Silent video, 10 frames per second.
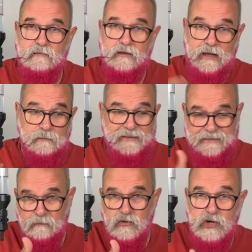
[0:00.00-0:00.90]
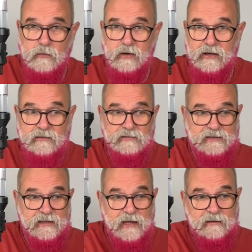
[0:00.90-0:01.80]
It can be several drops, we're going to
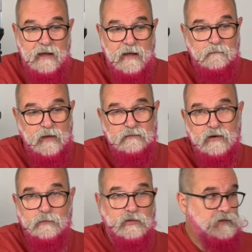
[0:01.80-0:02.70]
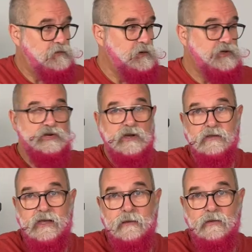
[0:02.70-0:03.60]
see that. And very important, will trigger
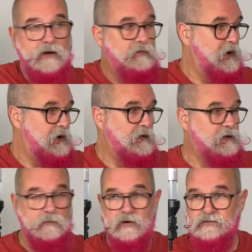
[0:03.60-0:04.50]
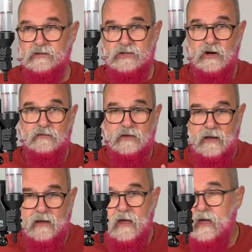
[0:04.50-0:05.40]
the camera. Right now, the camera is switched off,
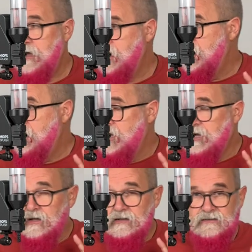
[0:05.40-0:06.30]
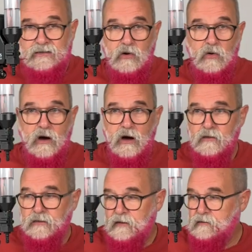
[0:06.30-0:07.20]
okay? So,
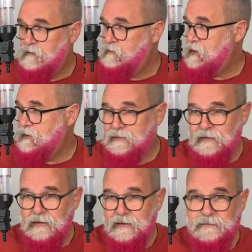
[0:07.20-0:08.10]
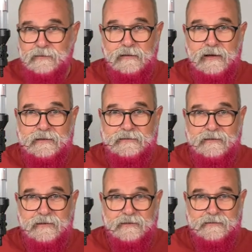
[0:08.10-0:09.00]
I think I didn't forget anything, so let's
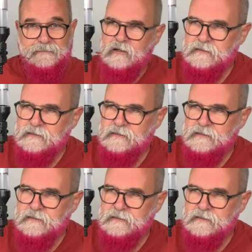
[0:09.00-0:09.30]
start.